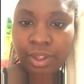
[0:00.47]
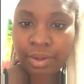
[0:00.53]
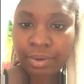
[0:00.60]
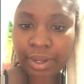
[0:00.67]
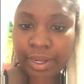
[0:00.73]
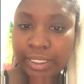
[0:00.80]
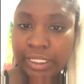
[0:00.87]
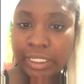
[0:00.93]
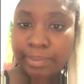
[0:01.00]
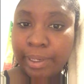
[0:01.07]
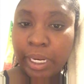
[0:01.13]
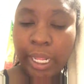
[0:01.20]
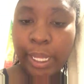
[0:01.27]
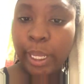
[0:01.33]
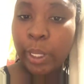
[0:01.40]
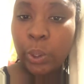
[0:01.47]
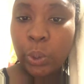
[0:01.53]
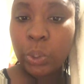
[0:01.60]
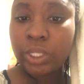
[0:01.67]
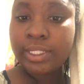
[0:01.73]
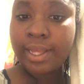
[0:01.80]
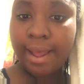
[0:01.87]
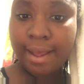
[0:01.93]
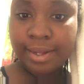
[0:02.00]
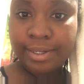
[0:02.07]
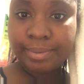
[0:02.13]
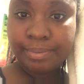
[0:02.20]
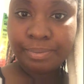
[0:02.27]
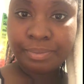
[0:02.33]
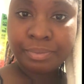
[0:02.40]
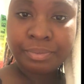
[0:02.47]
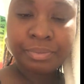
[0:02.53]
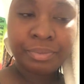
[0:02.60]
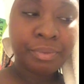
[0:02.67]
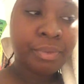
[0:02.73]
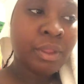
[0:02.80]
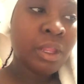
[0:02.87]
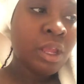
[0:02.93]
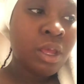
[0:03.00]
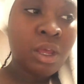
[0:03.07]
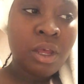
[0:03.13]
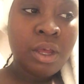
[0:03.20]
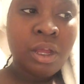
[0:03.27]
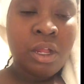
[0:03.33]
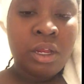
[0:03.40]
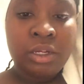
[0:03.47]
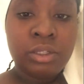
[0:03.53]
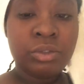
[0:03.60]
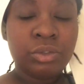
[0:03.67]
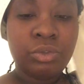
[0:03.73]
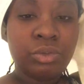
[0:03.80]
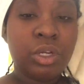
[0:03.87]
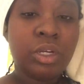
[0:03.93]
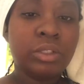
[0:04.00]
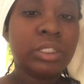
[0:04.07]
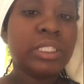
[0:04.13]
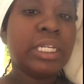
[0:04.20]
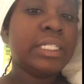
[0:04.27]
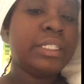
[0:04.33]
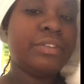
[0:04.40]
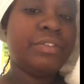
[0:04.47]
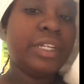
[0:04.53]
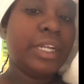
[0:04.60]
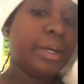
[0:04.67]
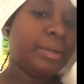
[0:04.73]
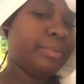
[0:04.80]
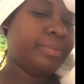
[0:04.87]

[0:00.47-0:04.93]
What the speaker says: Okay, it's been a long time, since I did a video.